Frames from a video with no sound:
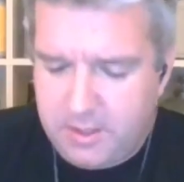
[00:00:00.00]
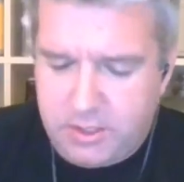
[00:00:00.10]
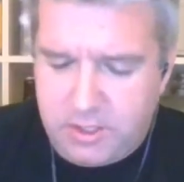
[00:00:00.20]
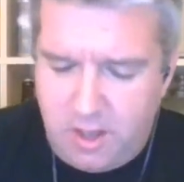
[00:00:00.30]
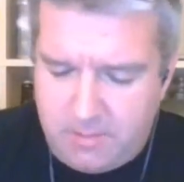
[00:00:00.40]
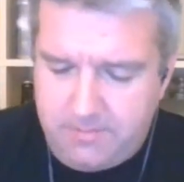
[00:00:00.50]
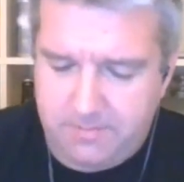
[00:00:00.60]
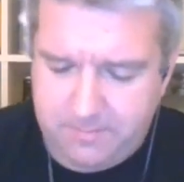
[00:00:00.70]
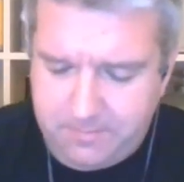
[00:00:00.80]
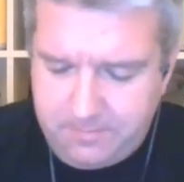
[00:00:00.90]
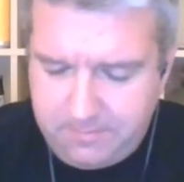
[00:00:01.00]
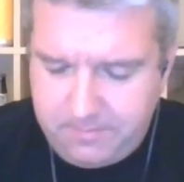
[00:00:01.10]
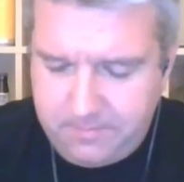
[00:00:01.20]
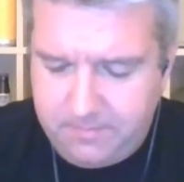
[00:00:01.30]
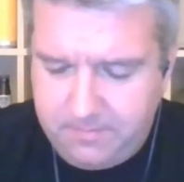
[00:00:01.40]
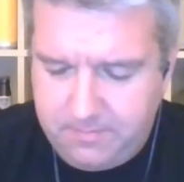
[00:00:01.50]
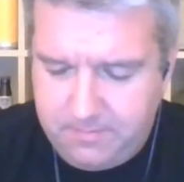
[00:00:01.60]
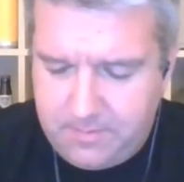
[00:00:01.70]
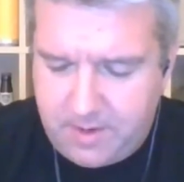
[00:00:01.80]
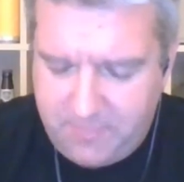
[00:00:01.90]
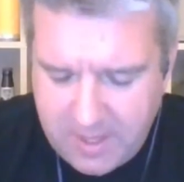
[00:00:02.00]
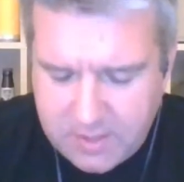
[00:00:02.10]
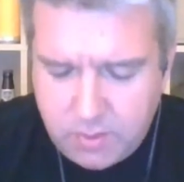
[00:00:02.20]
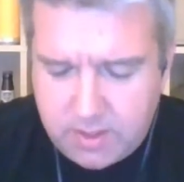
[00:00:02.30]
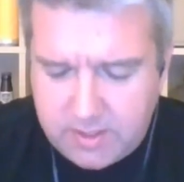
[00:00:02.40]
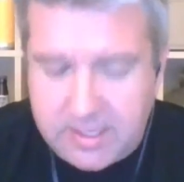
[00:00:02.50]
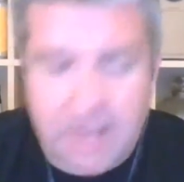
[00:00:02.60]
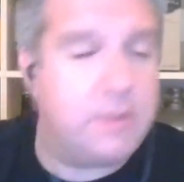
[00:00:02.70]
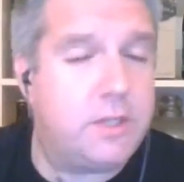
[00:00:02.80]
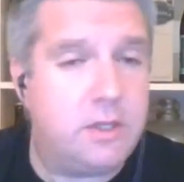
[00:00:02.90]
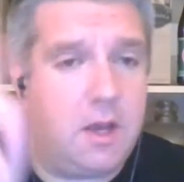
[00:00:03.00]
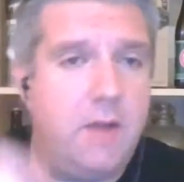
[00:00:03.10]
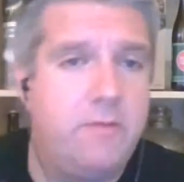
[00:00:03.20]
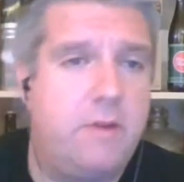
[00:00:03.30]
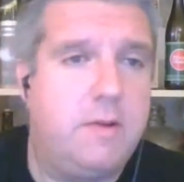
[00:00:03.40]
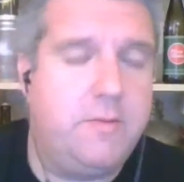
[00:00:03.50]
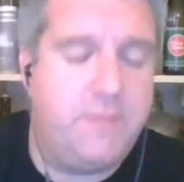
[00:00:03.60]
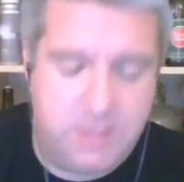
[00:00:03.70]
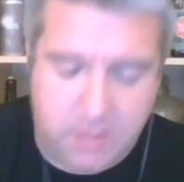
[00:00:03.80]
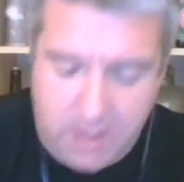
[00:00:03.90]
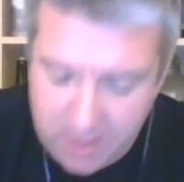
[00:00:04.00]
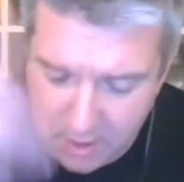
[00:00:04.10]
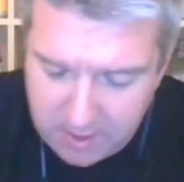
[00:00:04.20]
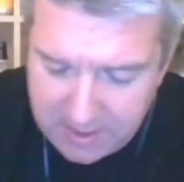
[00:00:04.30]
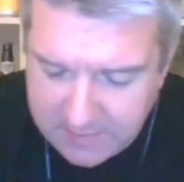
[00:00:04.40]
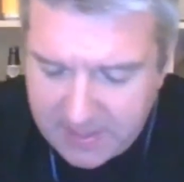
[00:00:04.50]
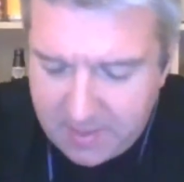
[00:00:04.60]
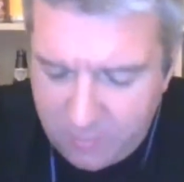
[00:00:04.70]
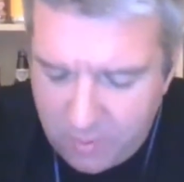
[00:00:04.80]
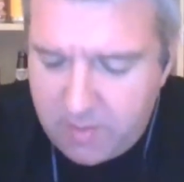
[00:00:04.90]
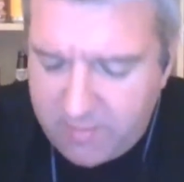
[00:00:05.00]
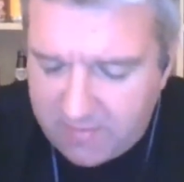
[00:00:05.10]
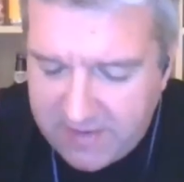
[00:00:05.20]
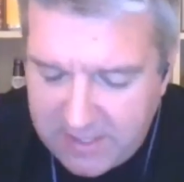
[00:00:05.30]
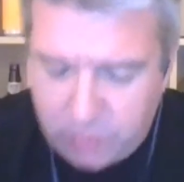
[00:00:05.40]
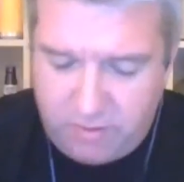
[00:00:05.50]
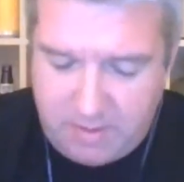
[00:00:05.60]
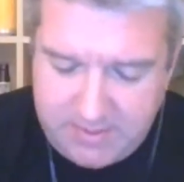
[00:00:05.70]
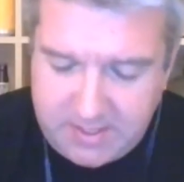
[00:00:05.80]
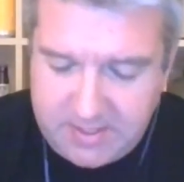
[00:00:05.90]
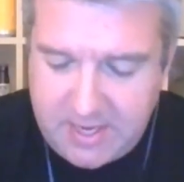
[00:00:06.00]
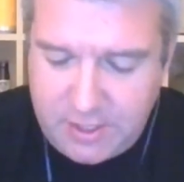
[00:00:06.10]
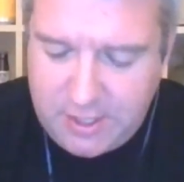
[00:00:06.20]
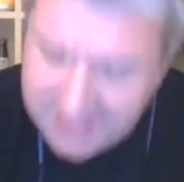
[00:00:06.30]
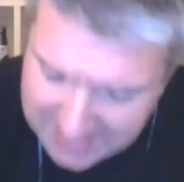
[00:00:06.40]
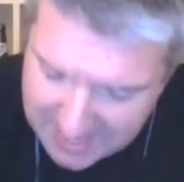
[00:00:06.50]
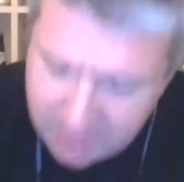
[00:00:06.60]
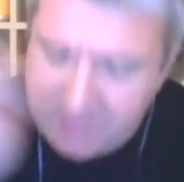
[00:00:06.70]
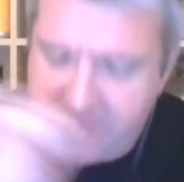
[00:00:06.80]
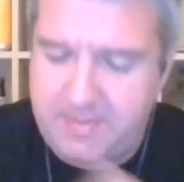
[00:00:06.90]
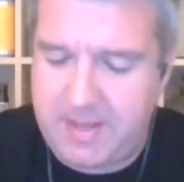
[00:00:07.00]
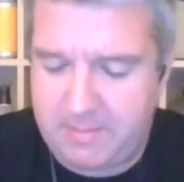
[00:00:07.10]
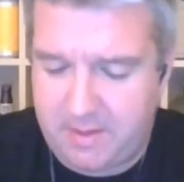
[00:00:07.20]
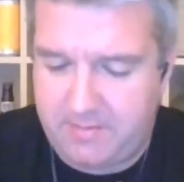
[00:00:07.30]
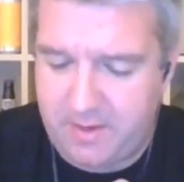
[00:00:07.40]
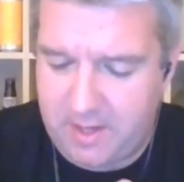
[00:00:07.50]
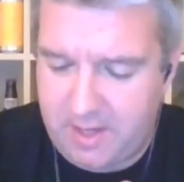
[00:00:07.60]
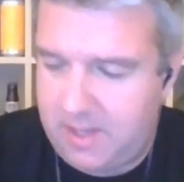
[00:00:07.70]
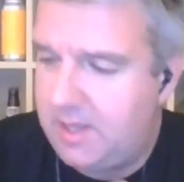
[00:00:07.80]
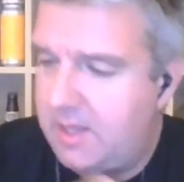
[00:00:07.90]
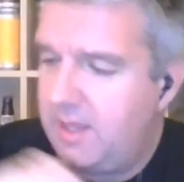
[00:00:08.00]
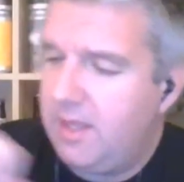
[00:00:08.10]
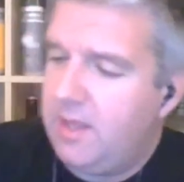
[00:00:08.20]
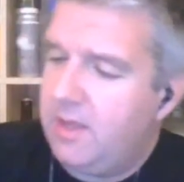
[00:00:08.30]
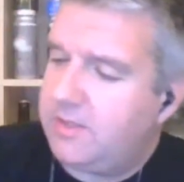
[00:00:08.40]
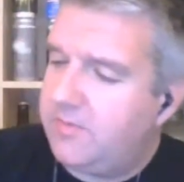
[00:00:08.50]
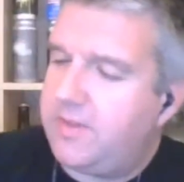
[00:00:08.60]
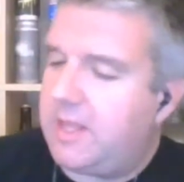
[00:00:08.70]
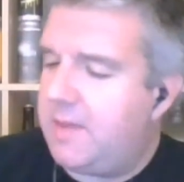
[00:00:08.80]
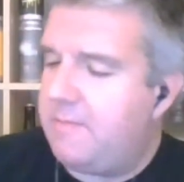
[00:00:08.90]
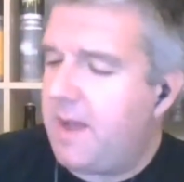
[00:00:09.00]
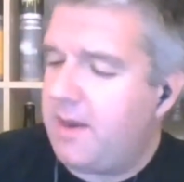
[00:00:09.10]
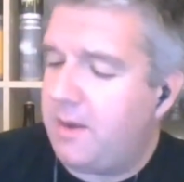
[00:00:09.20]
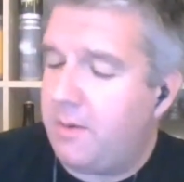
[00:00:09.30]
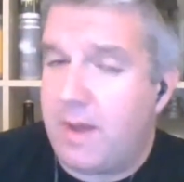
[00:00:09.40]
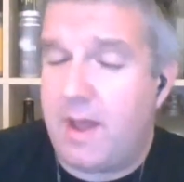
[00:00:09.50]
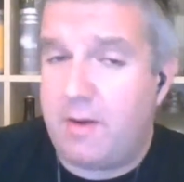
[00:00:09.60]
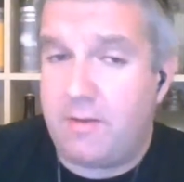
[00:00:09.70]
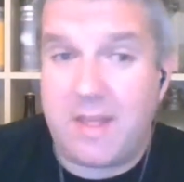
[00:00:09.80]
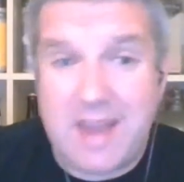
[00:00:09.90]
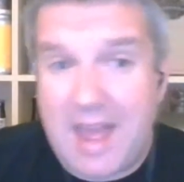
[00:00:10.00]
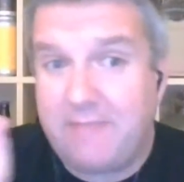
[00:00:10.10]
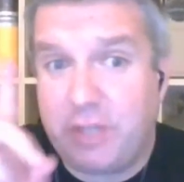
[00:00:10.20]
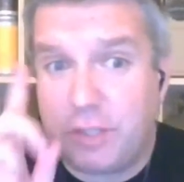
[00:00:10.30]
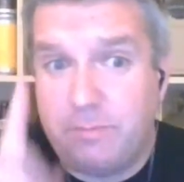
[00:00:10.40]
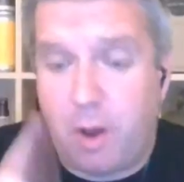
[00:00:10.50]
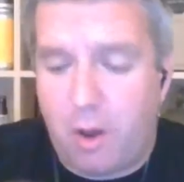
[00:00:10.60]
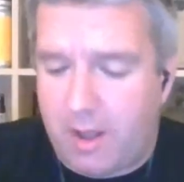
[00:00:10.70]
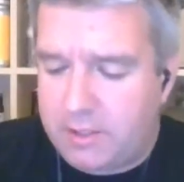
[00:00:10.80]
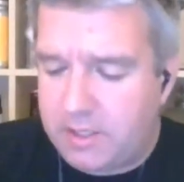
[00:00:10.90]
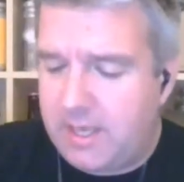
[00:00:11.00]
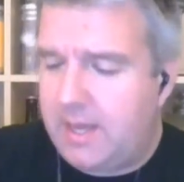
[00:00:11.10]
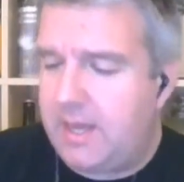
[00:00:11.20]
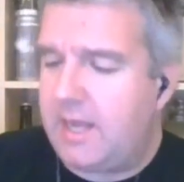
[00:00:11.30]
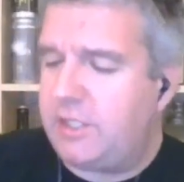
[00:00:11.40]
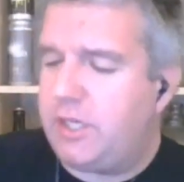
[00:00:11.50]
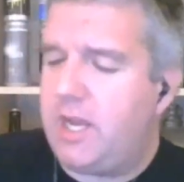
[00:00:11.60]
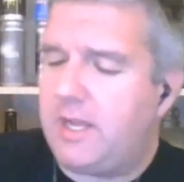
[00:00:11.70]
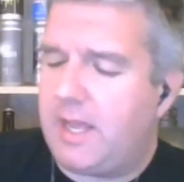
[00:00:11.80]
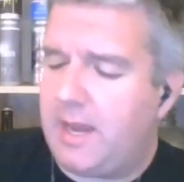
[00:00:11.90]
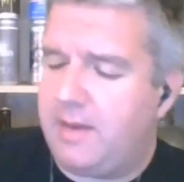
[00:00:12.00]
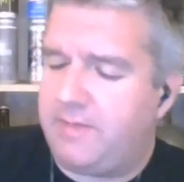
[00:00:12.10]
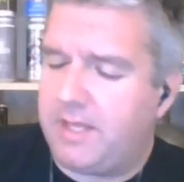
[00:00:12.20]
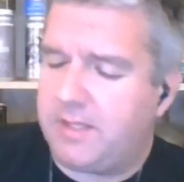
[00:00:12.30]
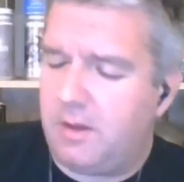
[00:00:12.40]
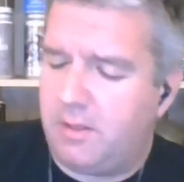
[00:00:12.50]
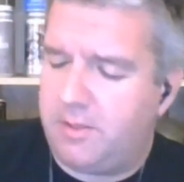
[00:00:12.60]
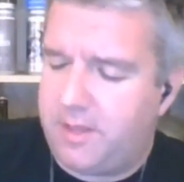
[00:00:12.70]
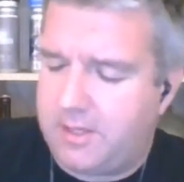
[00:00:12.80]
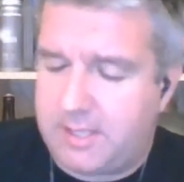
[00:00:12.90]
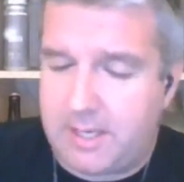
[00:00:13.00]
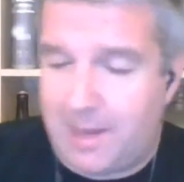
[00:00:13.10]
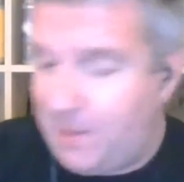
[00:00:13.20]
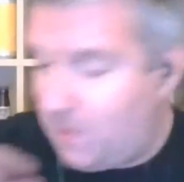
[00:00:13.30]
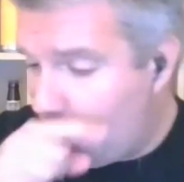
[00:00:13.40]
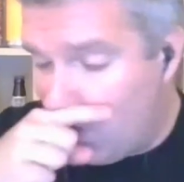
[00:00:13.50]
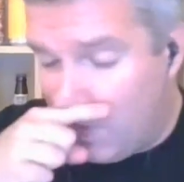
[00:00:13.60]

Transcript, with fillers: So First one I'm going to say, which I don't have. Visual, oh no, let's pick a one with a visual representation. Let's start with a big motherfucker, something that you might not aware of. And I just bought actually. I, I shared a can of this on Thursday night,